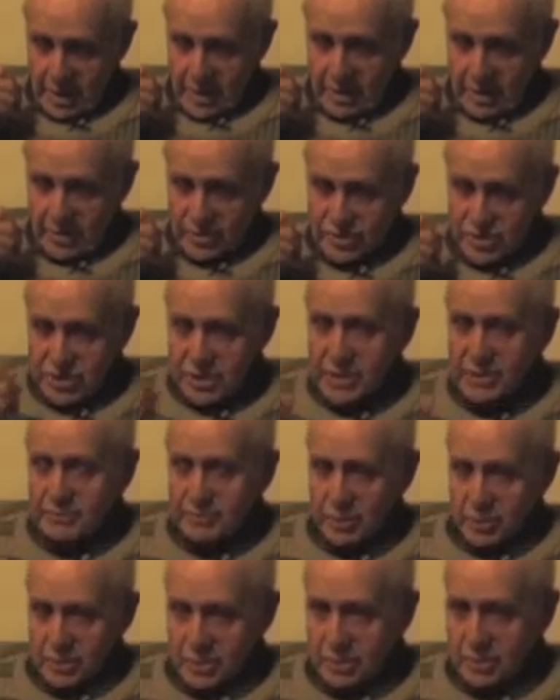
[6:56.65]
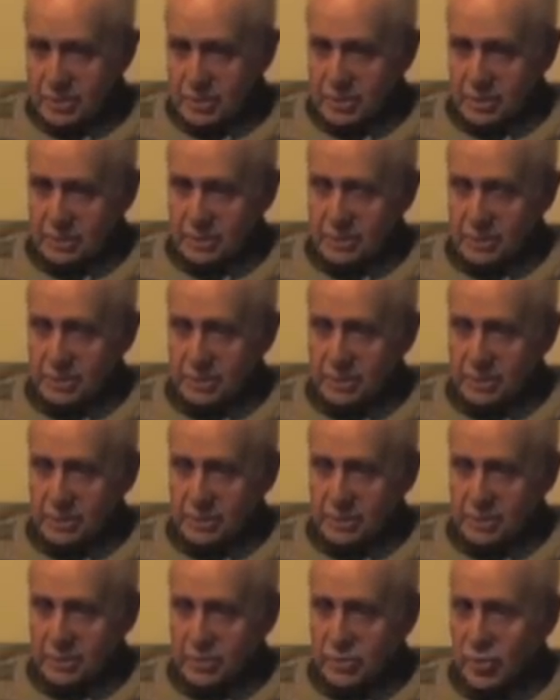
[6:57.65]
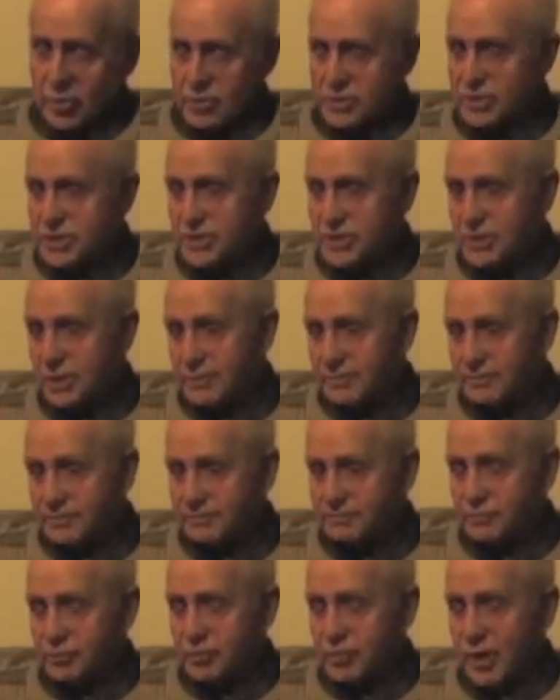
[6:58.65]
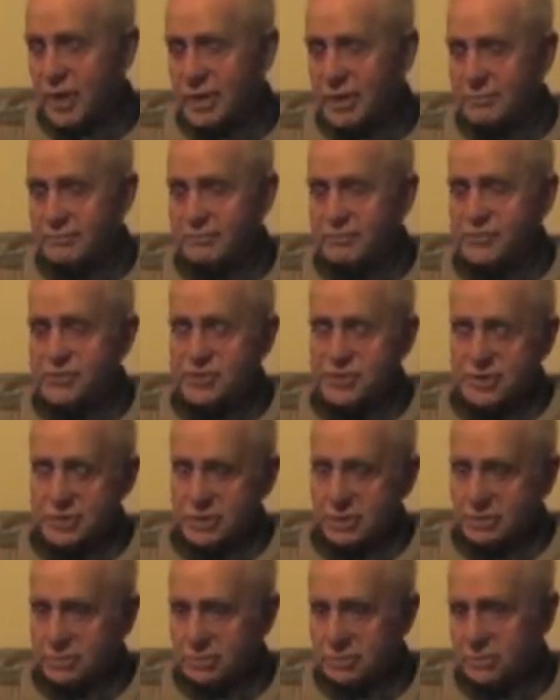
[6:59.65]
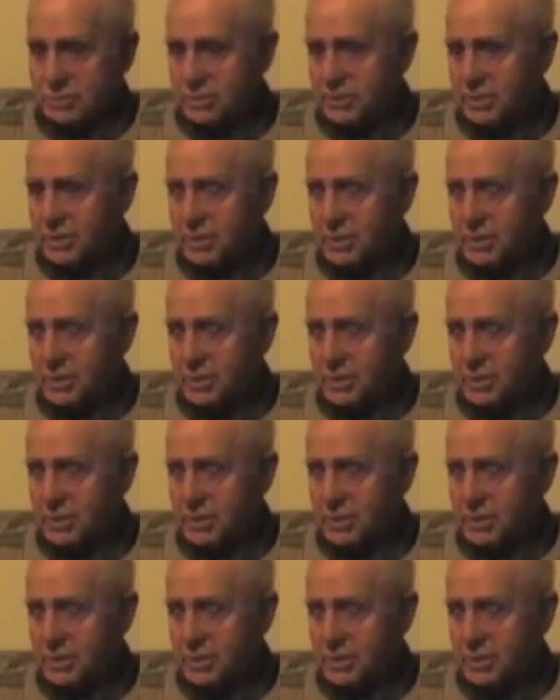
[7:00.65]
the skipper, of course, it's up ramps, and